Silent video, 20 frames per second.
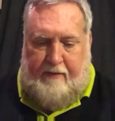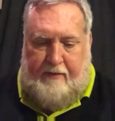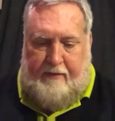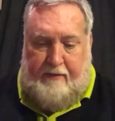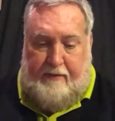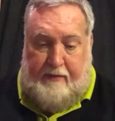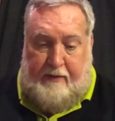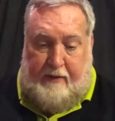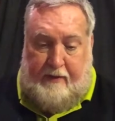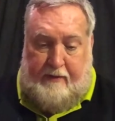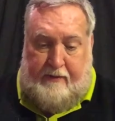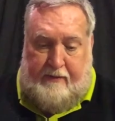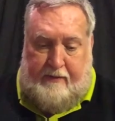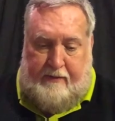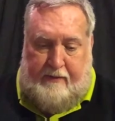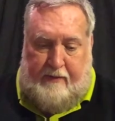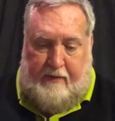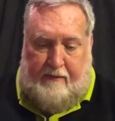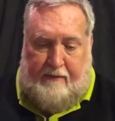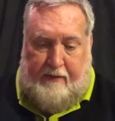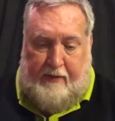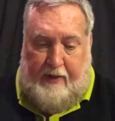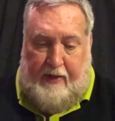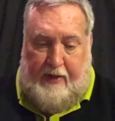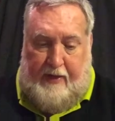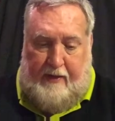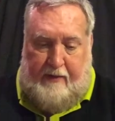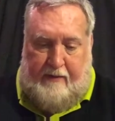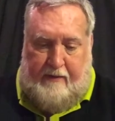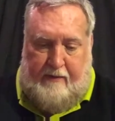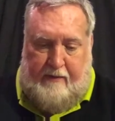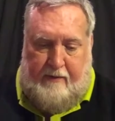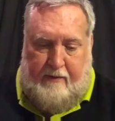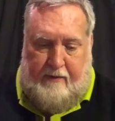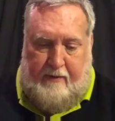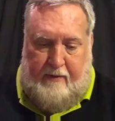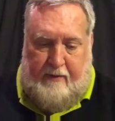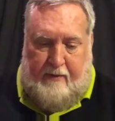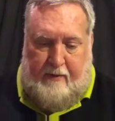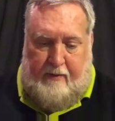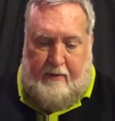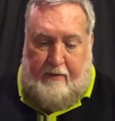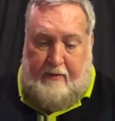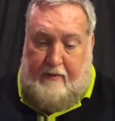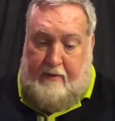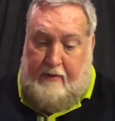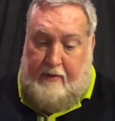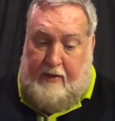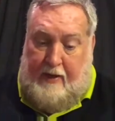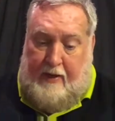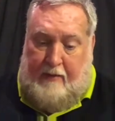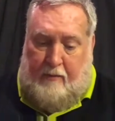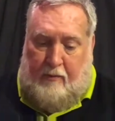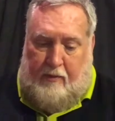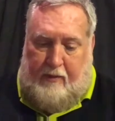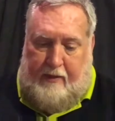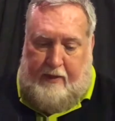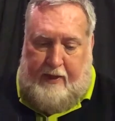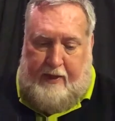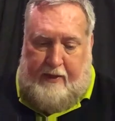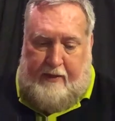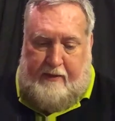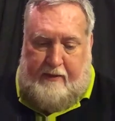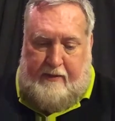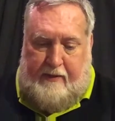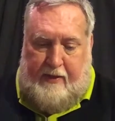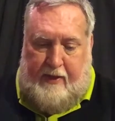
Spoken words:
6, 7, 8, 9. More than that.